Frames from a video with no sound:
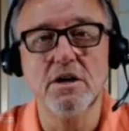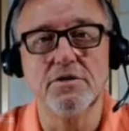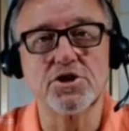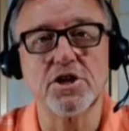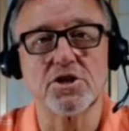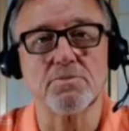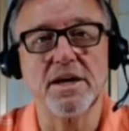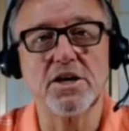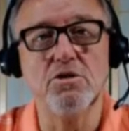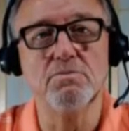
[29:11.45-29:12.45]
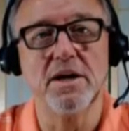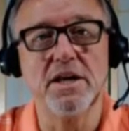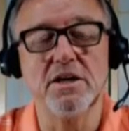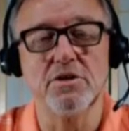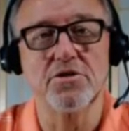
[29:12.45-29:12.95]
This doesn't make you
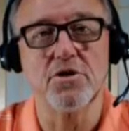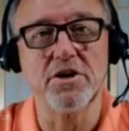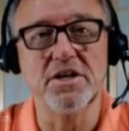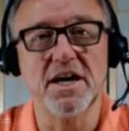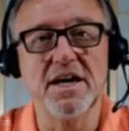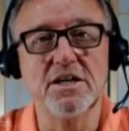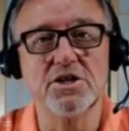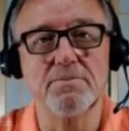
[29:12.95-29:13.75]
money in 30 days.